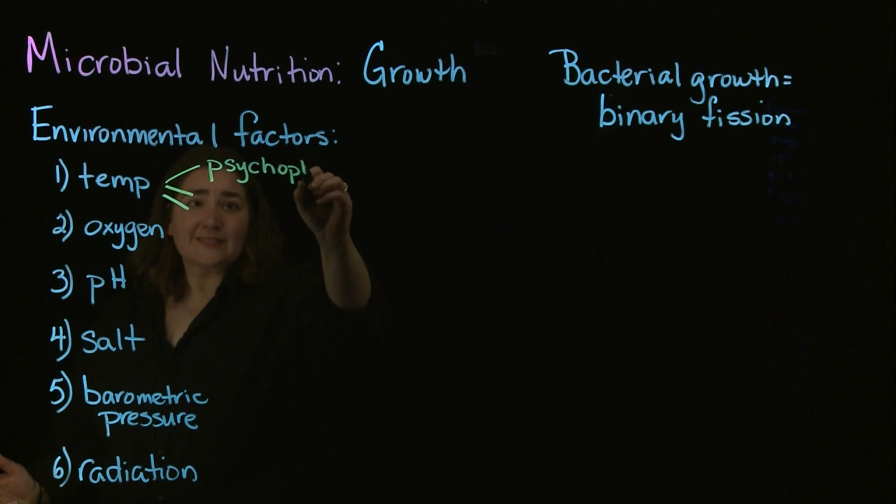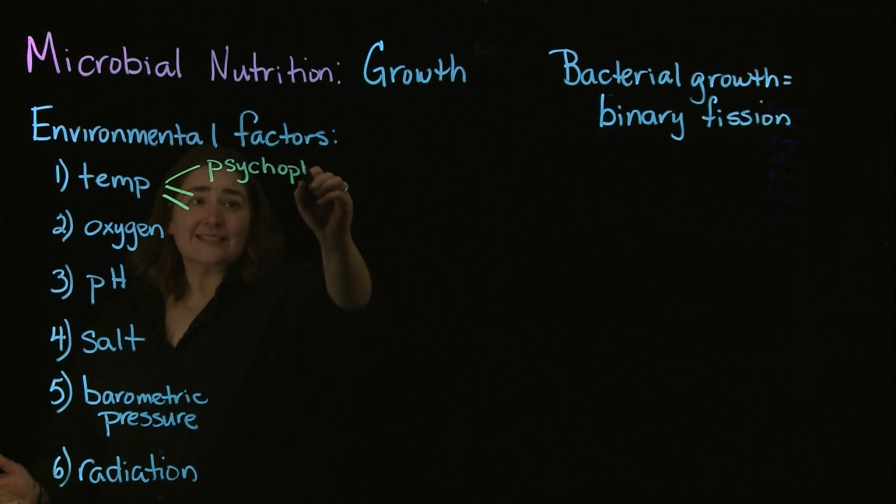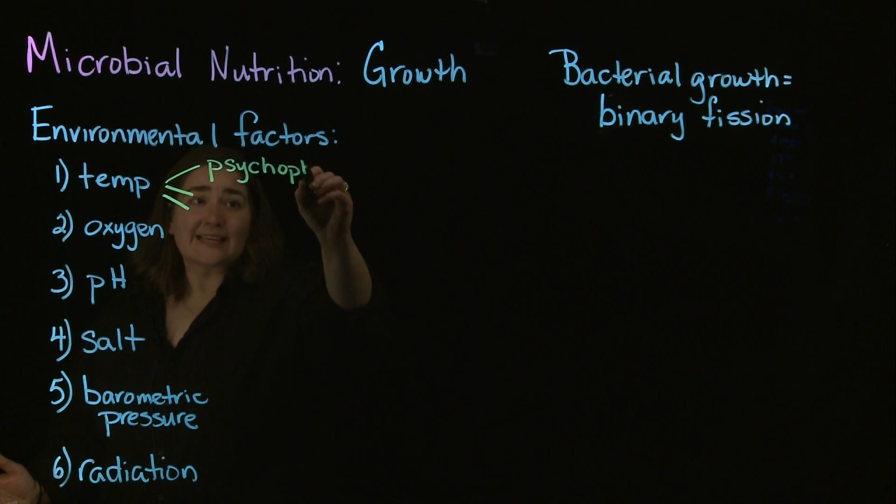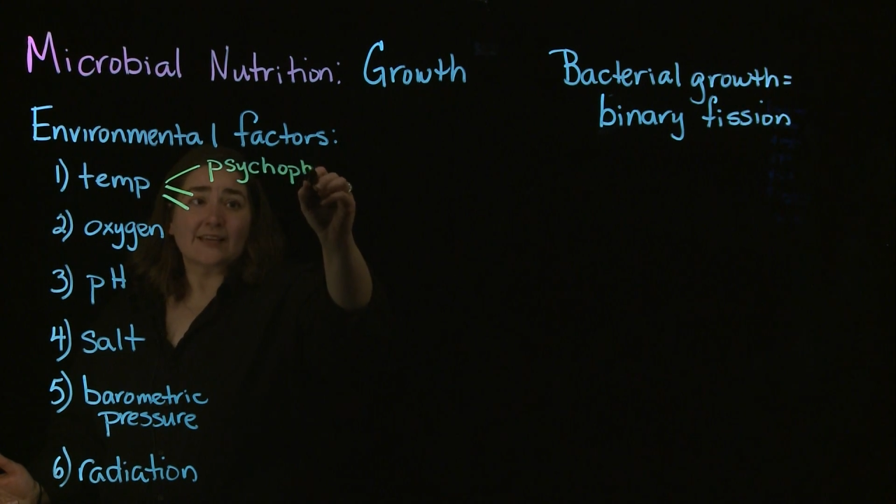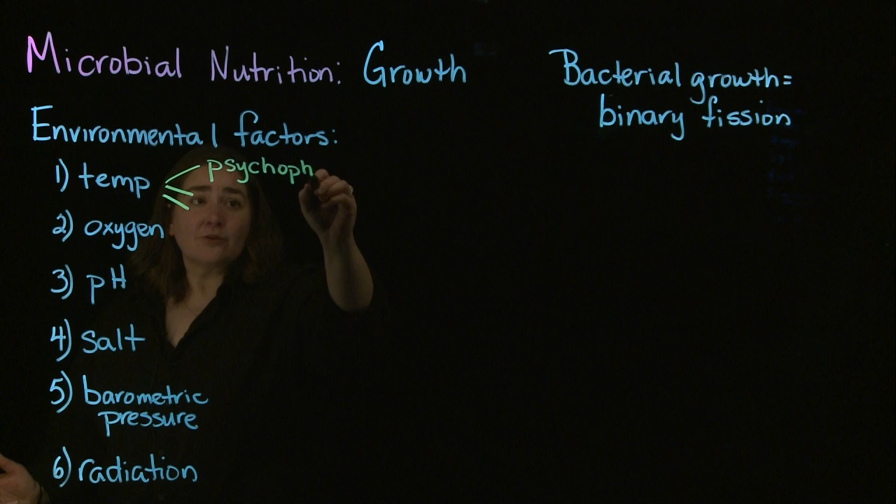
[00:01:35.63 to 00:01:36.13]

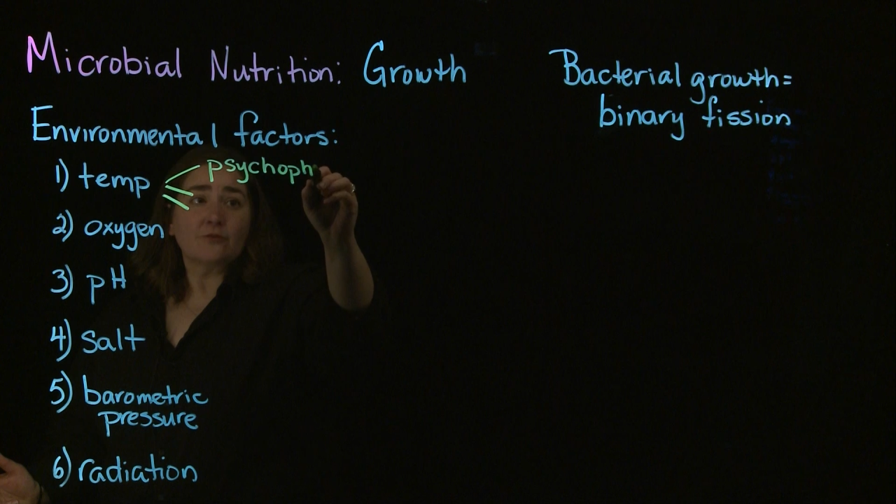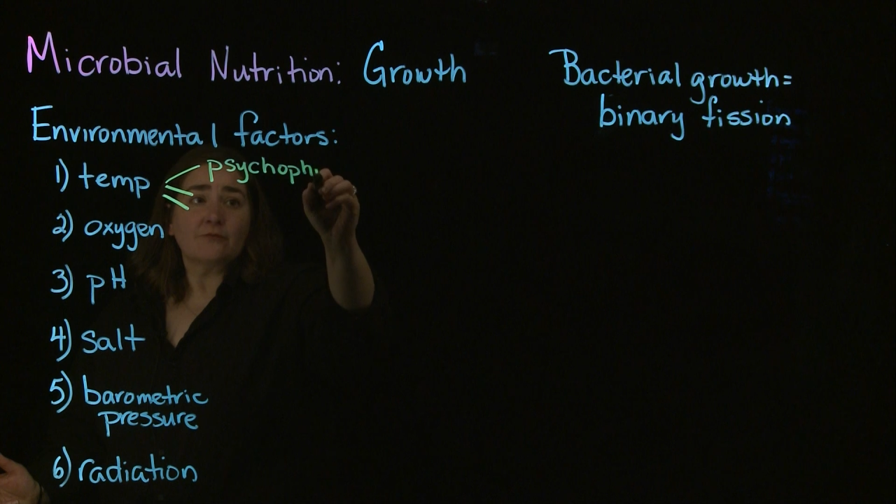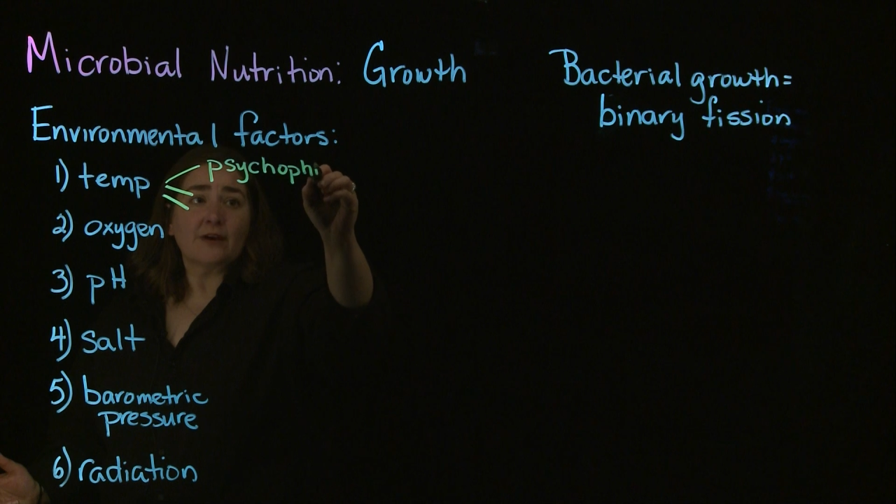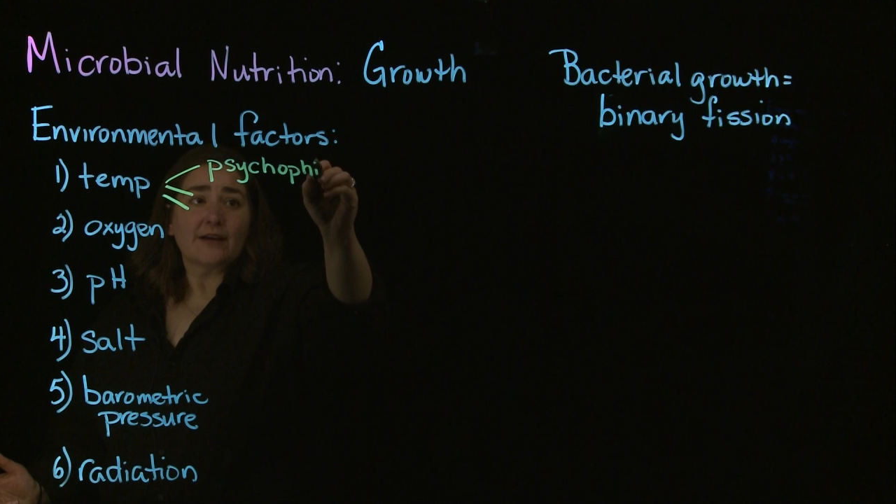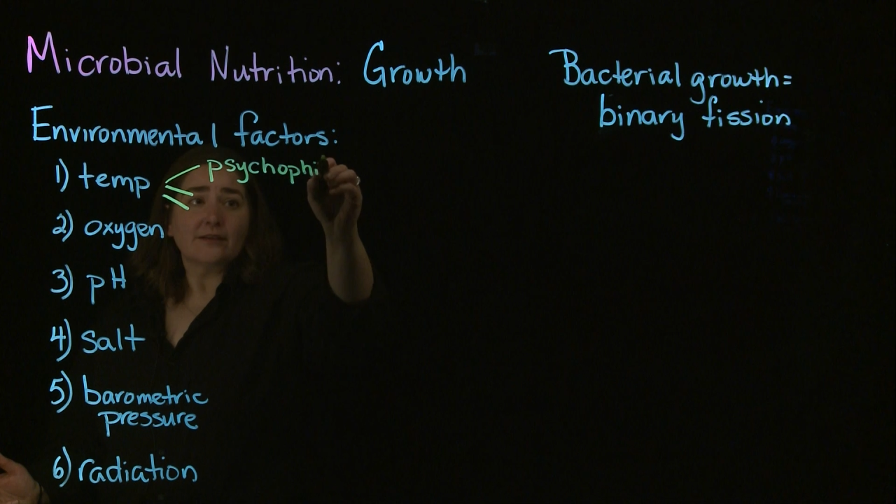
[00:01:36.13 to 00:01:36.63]

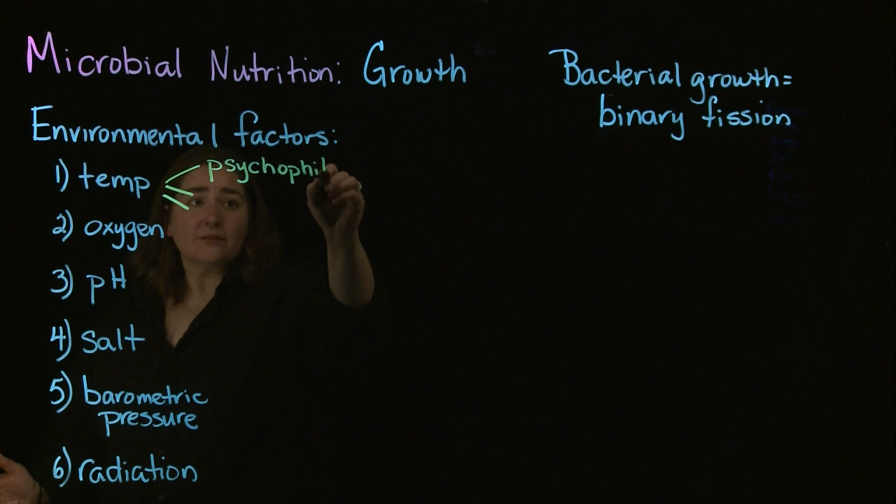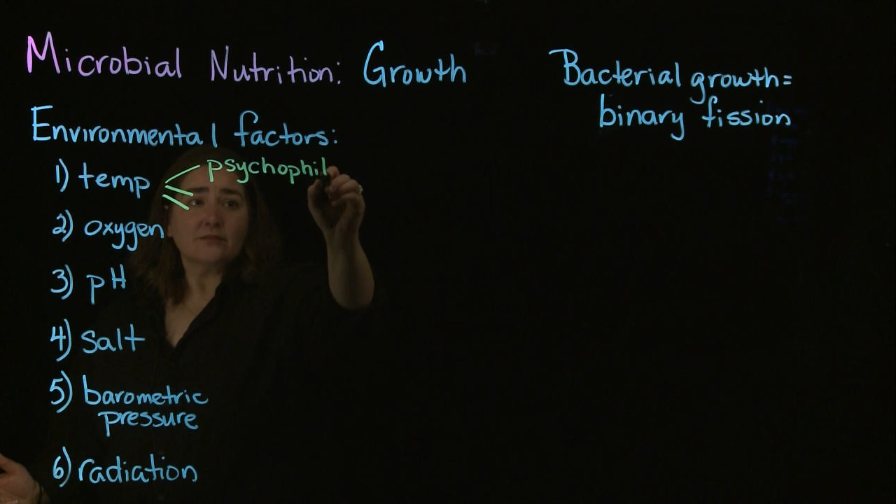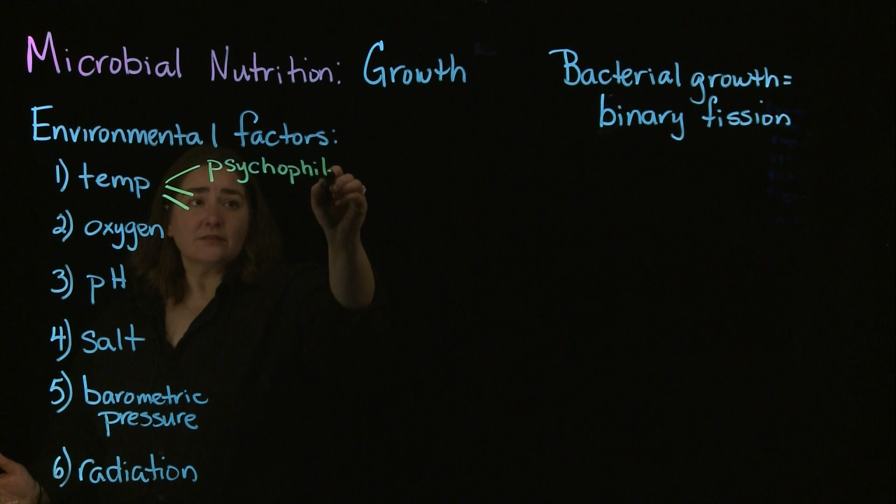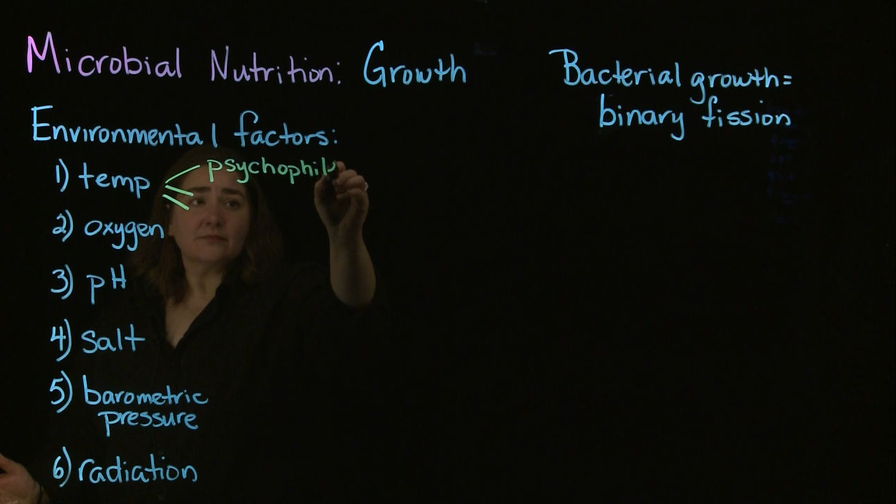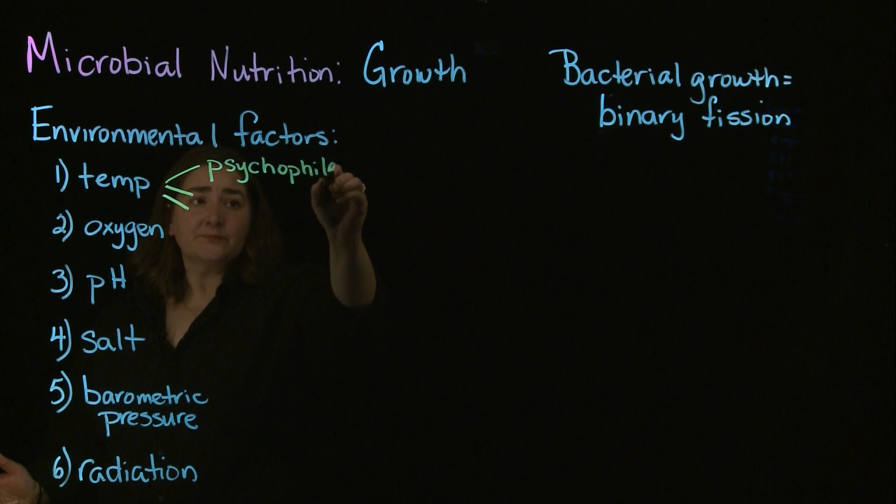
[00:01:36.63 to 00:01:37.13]

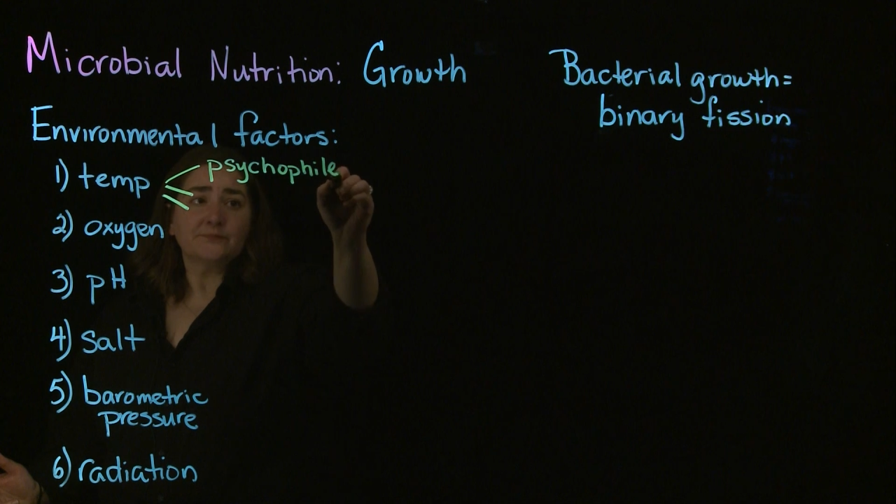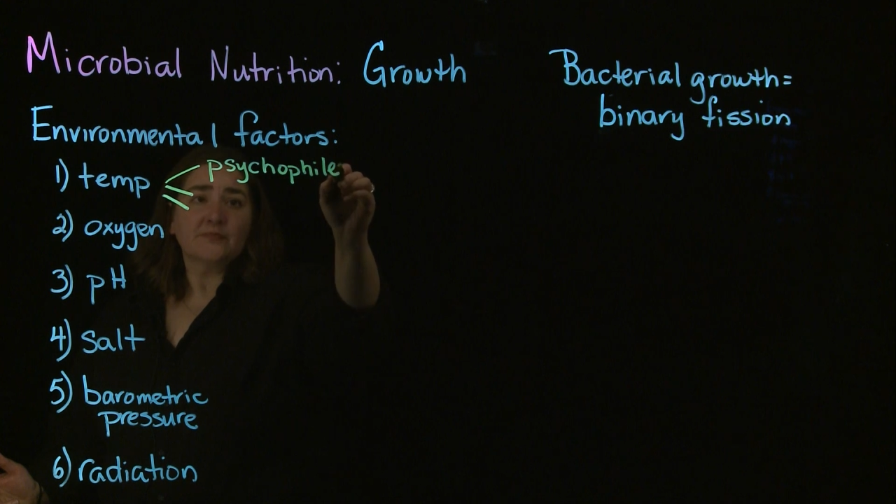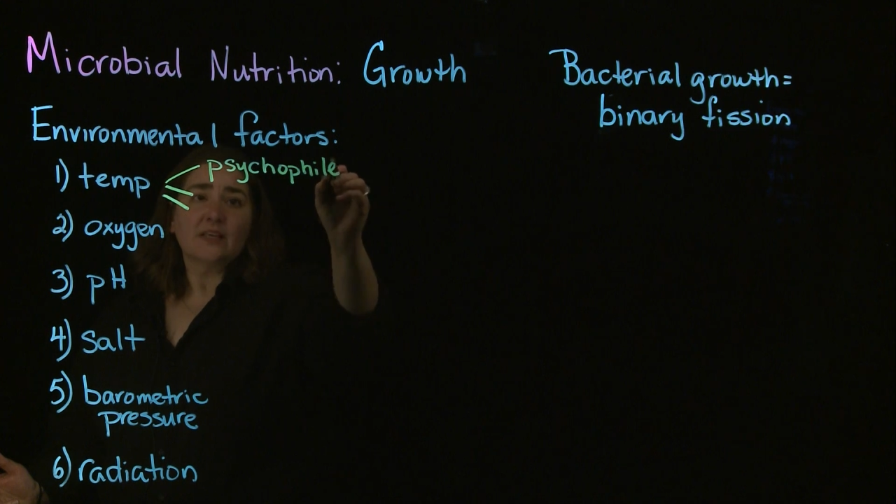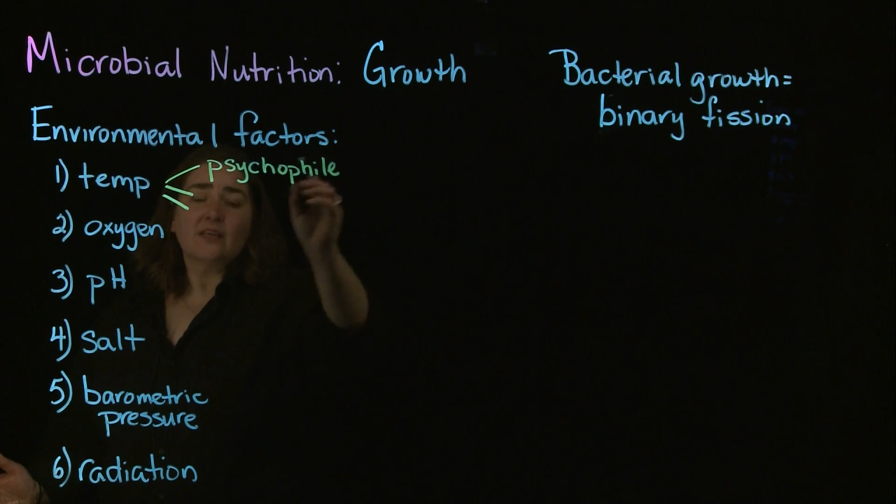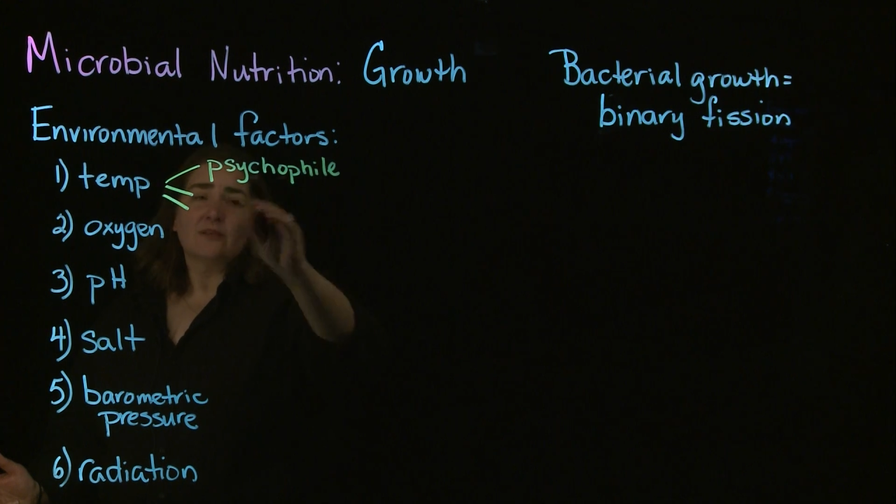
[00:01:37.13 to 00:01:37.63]
psychrophiles.
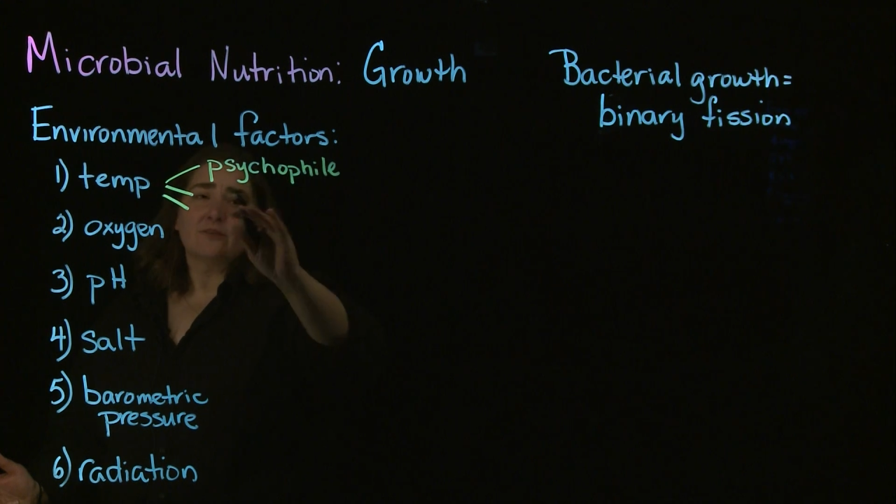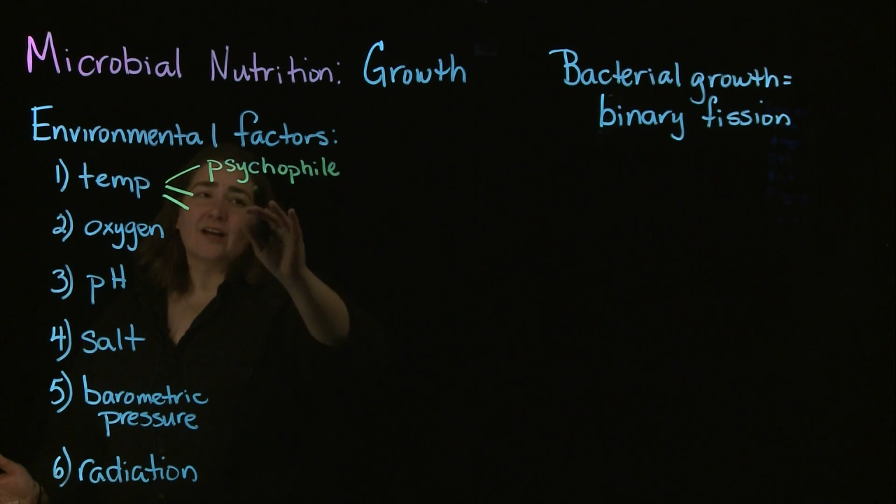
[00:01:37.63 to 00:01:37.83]
They're